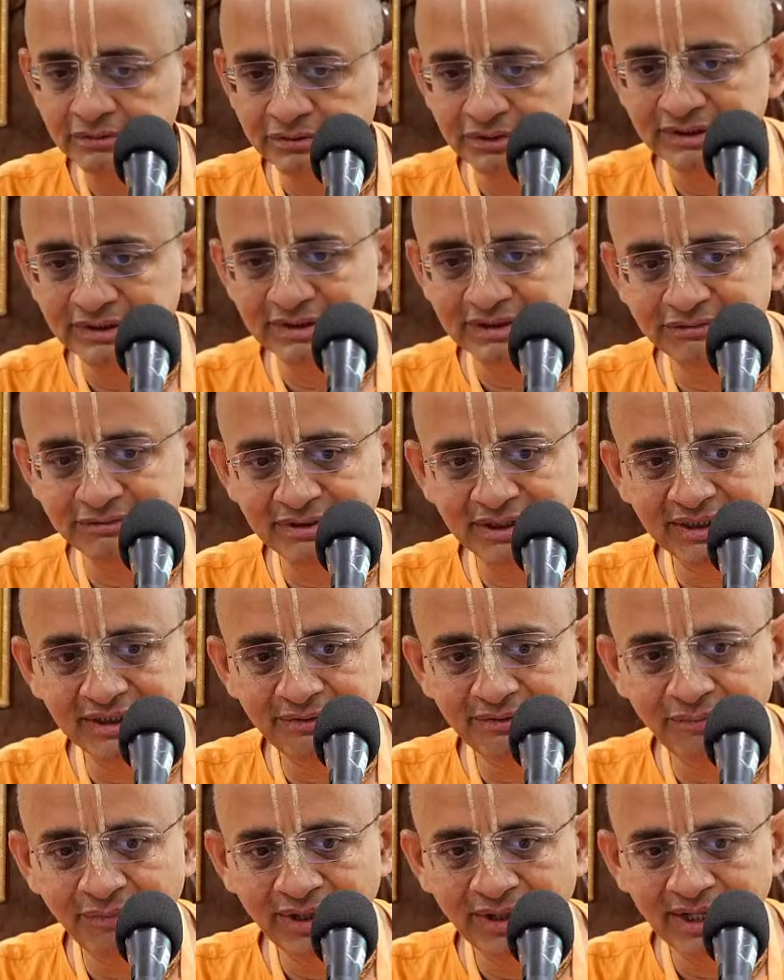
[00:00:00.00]
So, in this
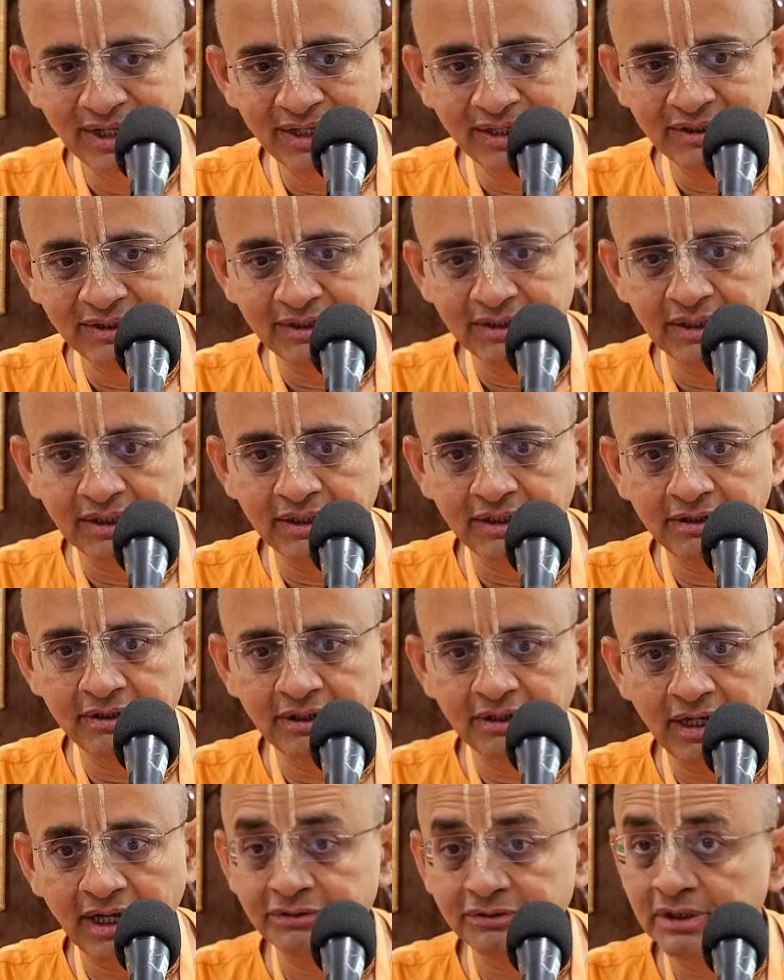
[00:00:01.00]
way,
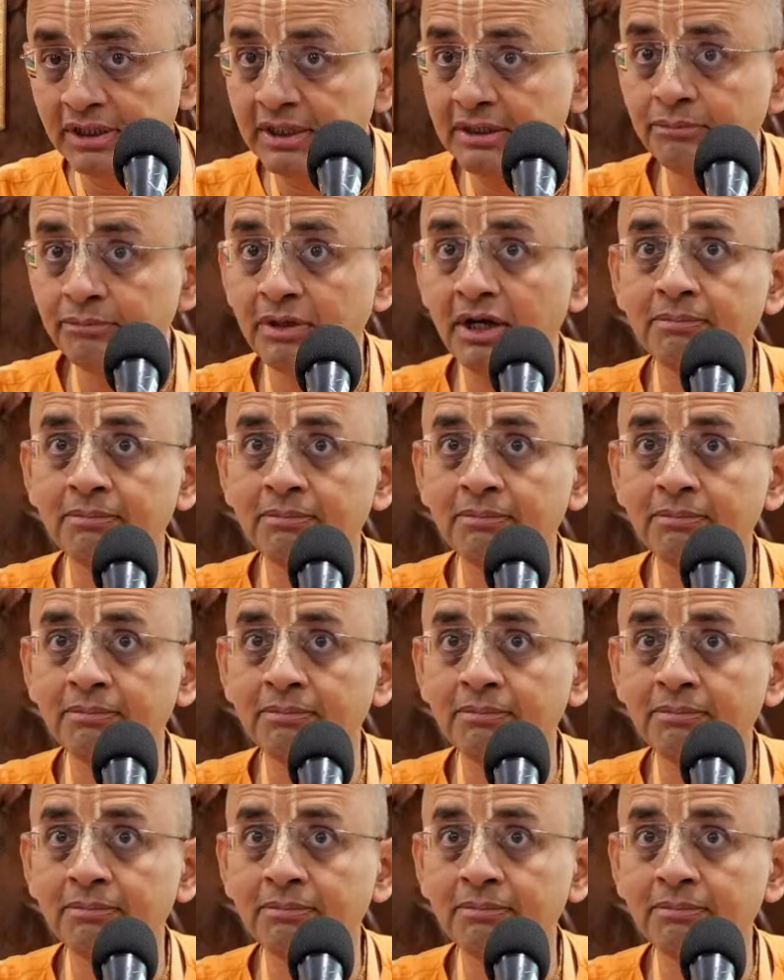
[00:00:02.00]
actually